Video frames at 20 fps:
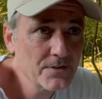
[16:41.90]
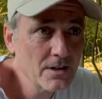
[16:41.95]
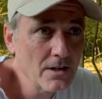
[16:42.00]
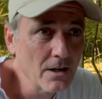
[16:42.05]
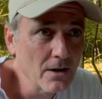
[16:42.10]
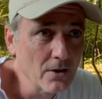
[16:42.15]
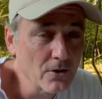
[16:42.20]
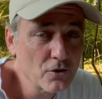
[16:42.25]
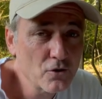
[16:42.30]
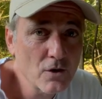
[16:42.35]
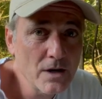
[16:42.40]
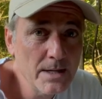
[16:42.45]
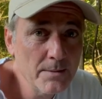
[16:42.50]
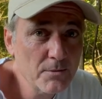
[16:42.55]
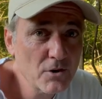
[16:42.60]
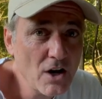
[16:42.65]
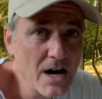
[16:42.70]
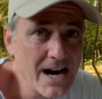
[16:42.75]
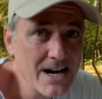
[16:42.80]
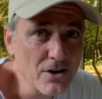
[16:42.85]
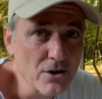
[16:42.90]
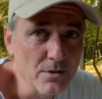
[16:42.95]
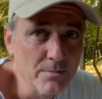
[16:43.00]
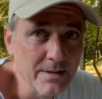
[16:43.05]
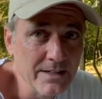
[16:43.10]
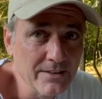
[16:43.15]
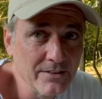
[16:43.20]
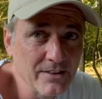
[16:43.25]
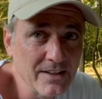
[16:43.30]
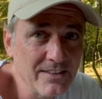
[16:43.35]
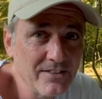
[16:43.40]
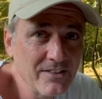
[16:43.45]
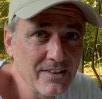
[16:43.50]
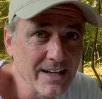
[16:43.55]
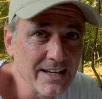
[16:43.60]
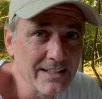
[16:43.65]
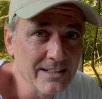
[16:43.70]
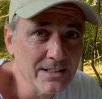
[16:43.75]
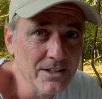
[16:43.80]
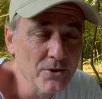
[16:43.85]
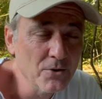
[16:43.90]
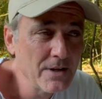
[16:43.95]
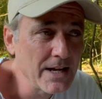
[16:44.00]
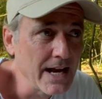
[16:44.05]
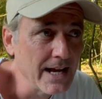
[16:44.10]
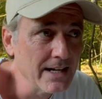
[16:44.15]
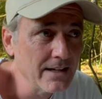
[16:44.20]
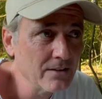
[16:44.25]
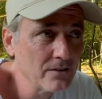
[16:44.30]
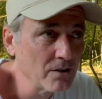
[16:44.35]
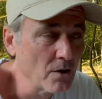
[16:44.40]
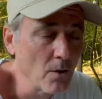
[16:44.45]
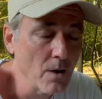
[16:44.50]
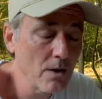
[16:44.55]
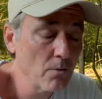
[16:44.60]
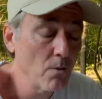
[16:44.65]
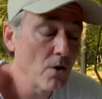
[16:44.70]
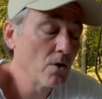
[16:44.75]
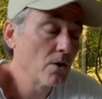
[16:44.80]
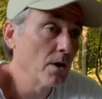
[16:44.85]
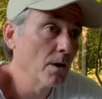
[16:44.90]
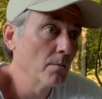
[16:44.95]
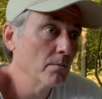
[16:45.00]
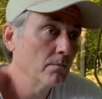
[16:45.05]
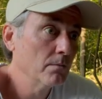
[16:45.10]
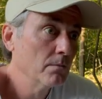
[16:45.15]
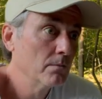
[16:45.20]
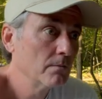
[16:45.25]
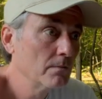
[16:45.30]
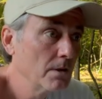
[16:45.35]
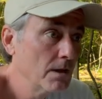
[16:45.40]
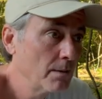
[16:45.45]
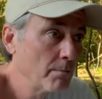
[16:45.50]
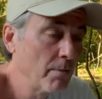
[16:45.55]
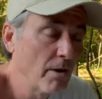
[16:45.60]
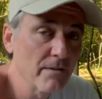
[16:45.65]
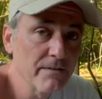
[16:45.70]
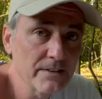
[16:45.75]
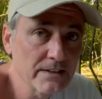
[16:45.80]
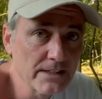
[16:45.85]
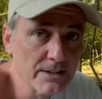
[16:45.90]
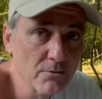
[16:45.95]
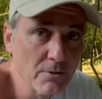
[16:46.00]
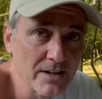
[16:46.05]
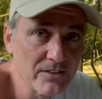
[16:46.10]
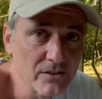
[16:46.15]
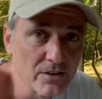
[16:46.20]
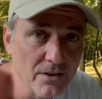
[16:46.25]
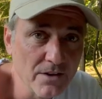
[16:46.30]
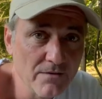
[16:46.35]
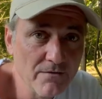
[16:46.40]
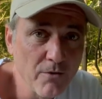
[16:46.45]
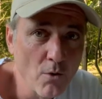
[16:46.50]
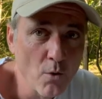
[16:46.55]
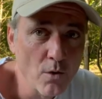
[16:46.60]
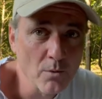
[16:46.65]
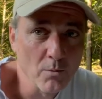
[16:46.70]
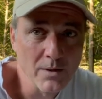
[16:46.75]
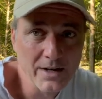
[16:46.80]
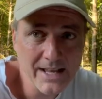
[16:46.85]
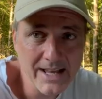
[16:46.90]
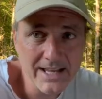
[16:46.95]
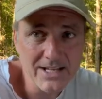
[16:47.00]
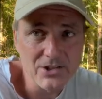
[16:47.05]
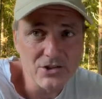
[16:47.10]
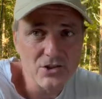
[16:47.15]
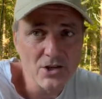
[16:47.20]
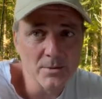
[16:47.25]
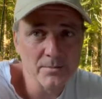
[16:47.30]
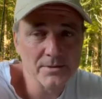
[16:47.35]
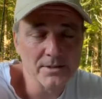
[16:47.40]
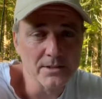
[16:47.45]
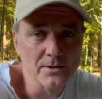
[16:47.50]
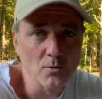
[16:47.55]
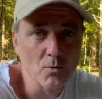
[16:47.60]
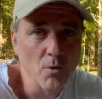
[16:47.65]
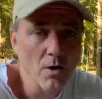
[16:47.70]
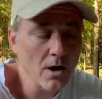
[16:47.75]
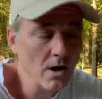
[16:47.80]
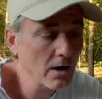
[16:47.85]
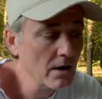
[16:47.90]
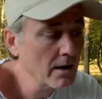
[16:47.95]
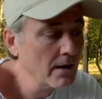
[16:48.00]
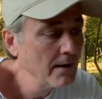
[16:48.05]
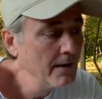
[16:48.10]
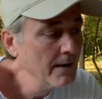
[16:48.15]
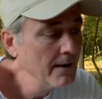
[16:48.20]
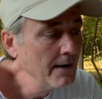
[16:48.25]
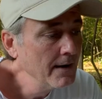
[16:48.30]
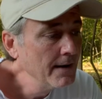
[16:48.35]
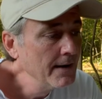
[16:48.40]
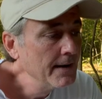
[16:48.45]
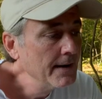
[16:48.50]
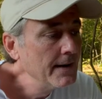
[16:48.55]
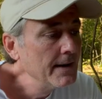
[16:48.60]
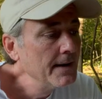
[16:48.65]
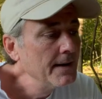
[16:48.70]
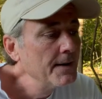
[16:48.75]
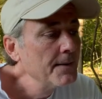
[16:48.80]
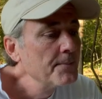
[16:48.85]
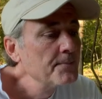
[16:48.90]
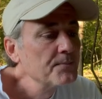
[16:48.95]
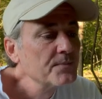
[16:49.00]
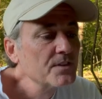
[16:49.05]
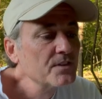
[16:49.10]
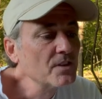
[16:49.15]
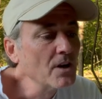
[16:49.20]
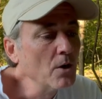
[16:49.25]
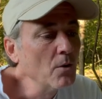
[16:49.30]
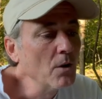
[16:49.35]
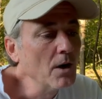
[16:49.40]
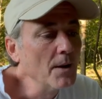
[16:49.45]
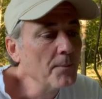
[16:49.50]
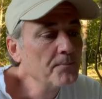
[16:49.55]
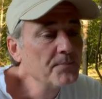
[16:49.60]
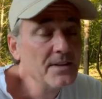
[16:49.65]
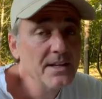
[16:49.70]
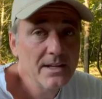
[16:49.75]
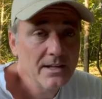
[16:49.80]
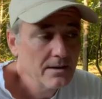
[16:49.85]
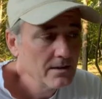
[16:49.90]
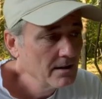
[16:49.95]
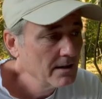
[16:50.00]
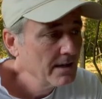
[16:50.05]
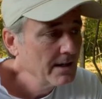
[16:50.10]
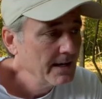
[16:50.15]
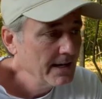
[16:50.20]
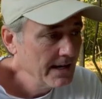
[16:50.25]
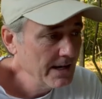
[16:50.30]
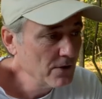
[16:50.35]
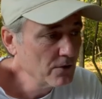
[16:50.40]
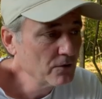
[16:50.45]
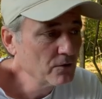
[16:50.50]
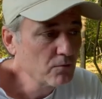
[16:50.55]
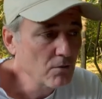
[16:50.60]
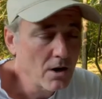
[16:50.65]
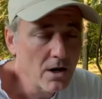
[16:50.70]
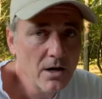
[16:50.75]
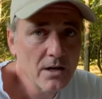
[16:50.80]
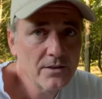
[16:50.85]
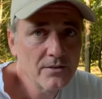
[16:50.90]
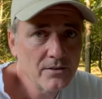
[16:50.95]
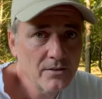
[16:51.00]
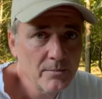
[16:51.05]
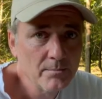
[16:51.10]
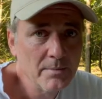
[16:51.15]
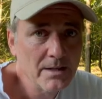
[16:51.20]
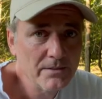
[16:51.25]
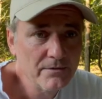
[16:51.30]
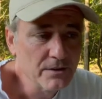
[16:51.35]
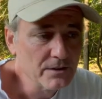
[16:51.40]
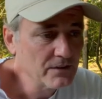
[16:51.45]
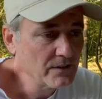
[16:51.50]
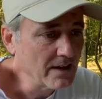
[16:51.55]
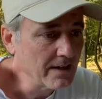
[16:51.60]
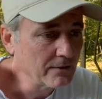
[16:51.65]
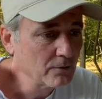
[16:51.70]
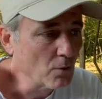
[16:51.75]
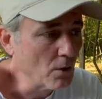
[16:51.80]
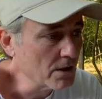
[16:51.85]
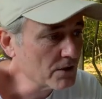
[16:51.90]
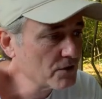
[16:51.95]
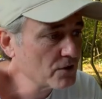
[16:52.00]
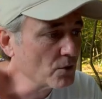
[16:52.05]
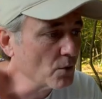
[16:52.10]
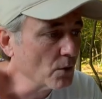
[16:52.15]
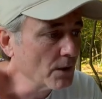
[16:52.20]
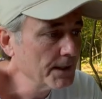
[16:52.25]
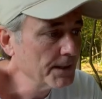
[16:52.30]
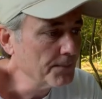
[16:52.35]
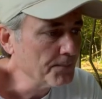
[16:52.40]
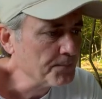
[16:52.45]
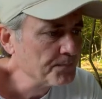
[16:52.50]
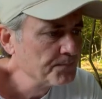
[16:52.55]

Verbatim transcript: Or cream crackered me, as they'd say in the UK. So I woke up perfectly rested at four and went ahead and jumped into work. So uh, here's Ron's Bigfoot Sasquatch story.